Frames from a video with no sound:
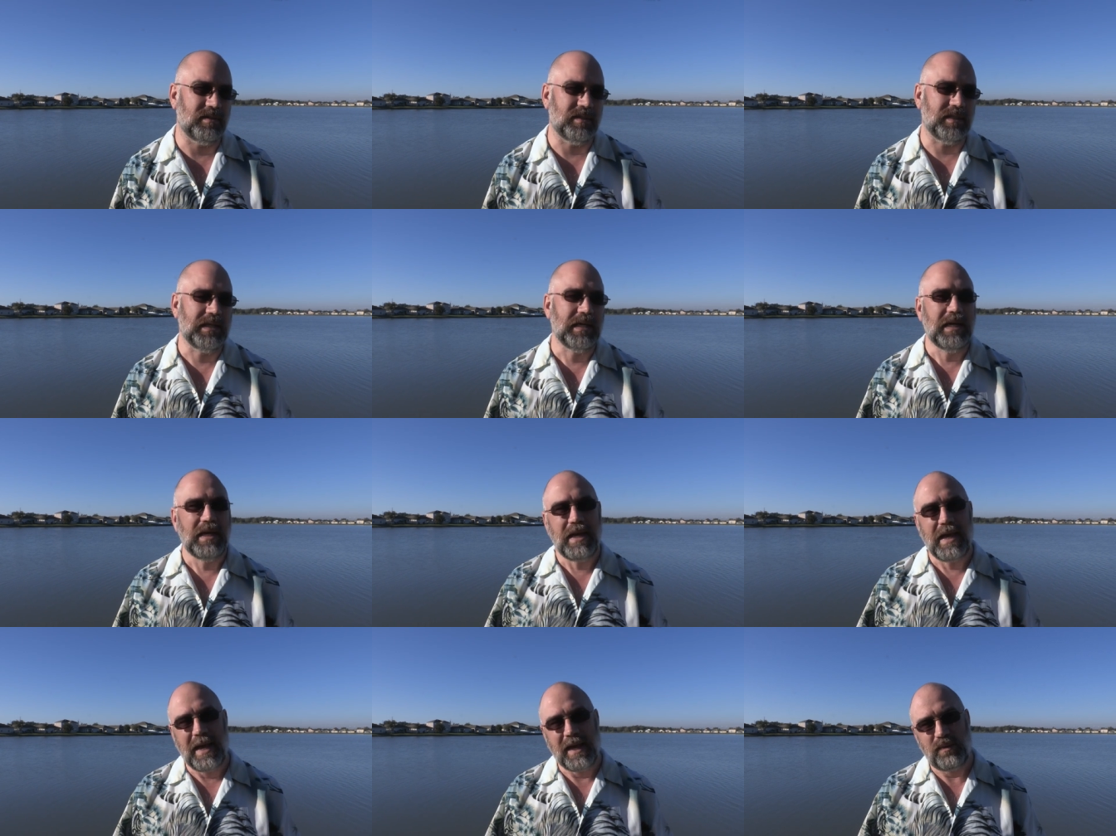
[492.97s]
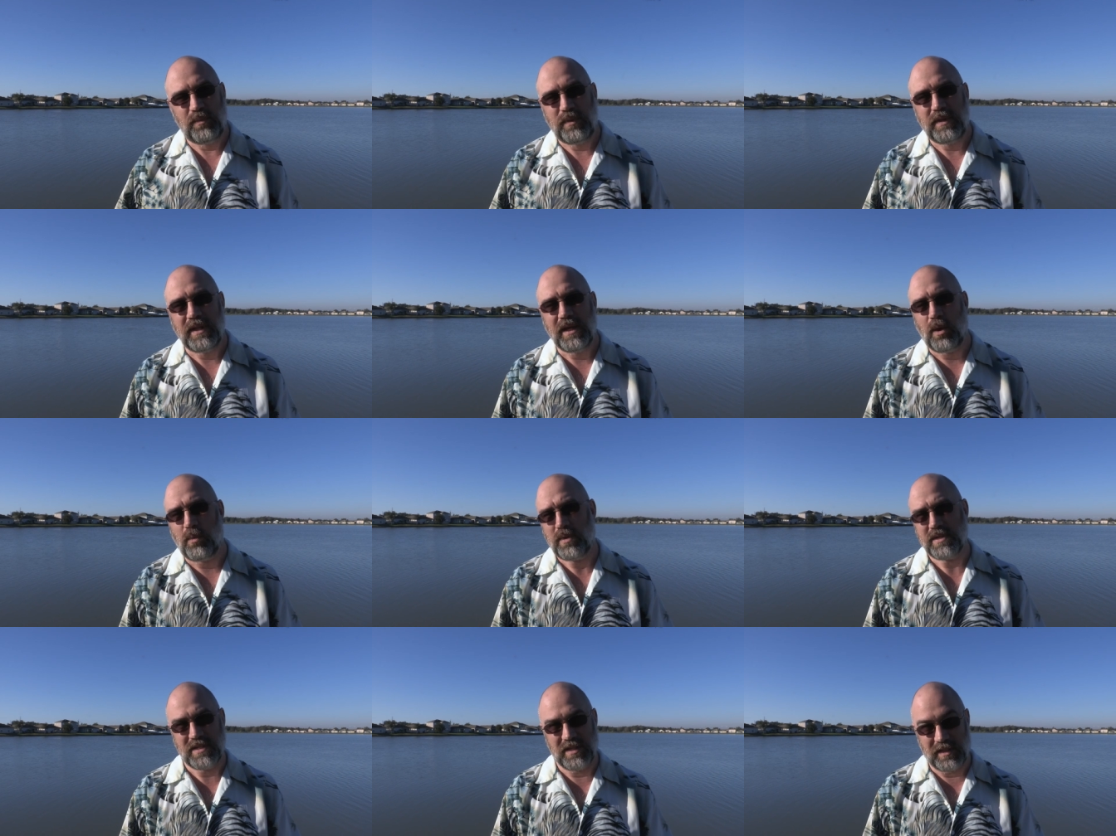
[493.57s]
And and really,
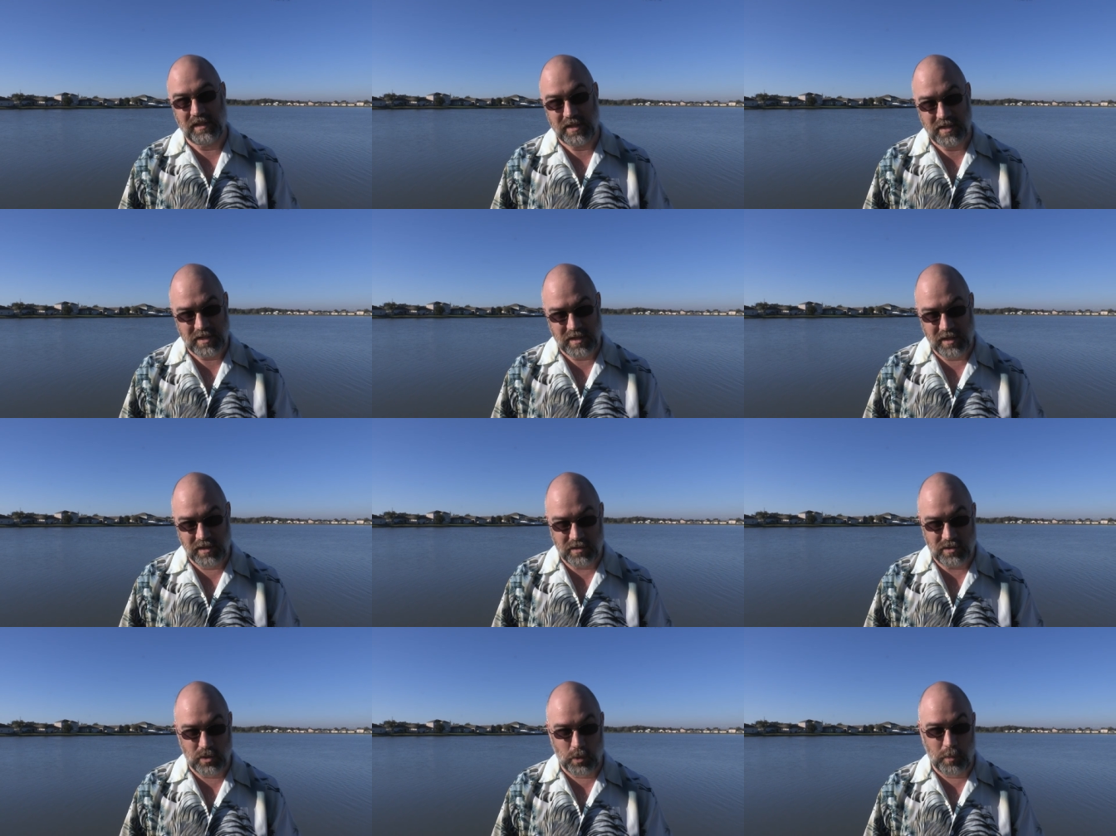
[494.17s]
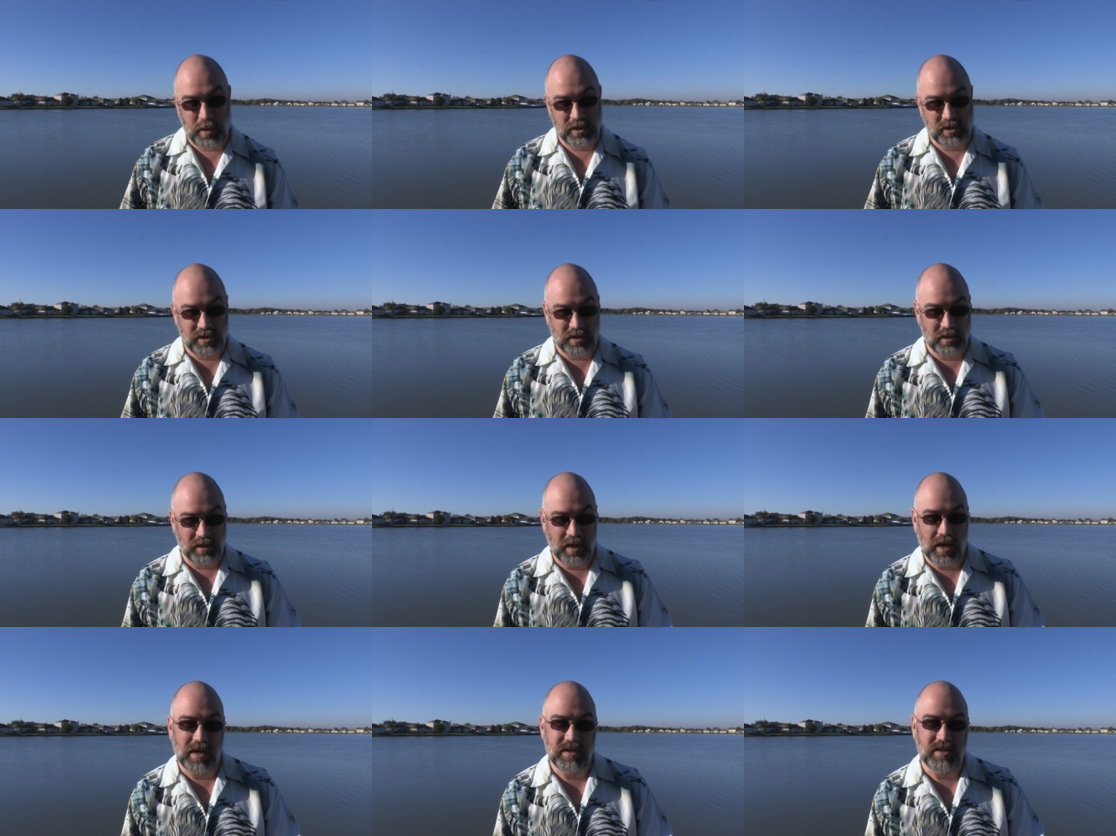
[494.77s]
I wasn't listening so much
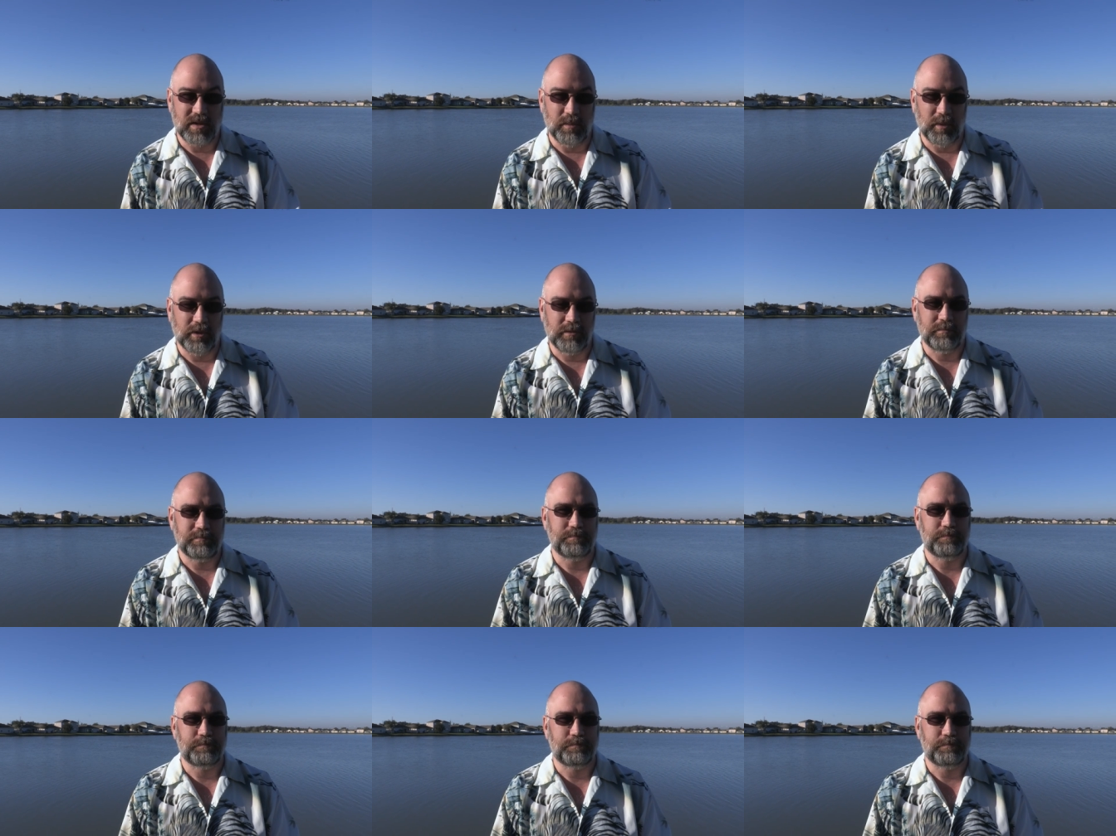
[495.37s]
to the customer.